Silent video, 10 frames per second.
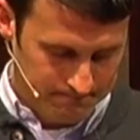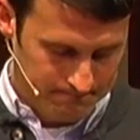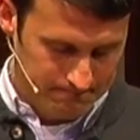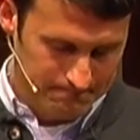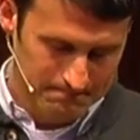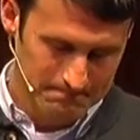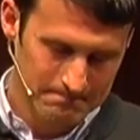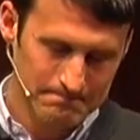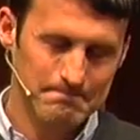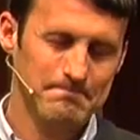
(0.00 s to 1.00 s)

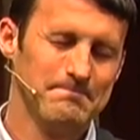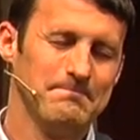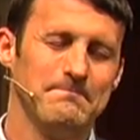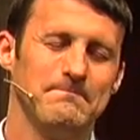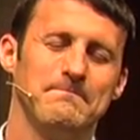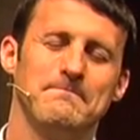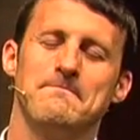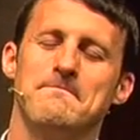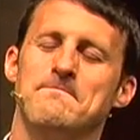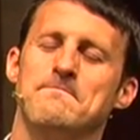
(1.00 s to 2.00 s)

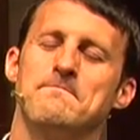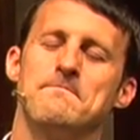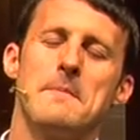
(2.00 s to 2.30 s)
Nothing is said.